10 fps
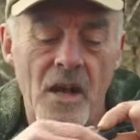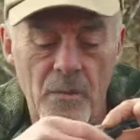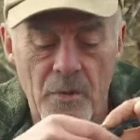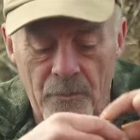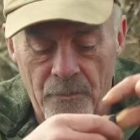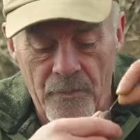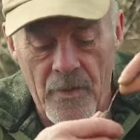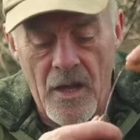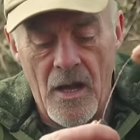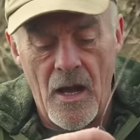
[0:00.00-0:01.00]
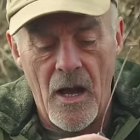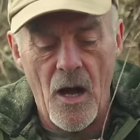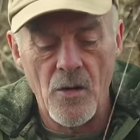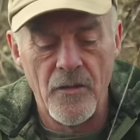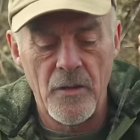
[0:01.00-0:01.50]
up
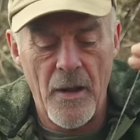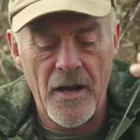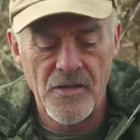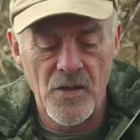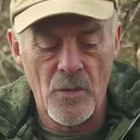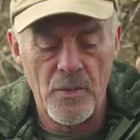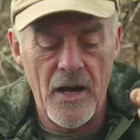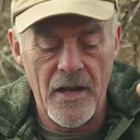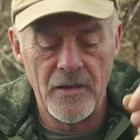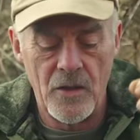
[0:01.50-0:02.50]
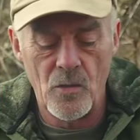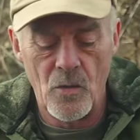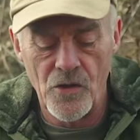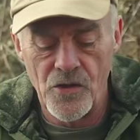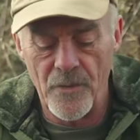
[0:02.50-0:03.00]
over the backstop and the little
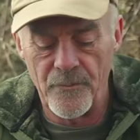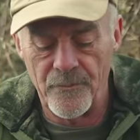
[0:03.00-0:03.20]
washer.